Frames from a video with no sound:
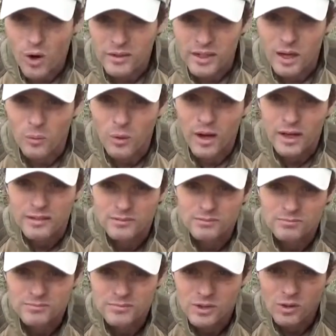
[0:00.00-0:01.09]
work that way.
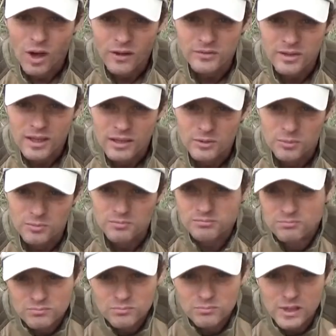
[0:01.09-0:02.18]
Life sucks
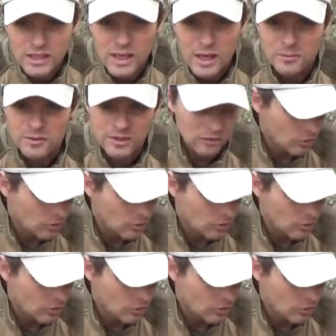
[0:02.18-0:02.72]
when it comes to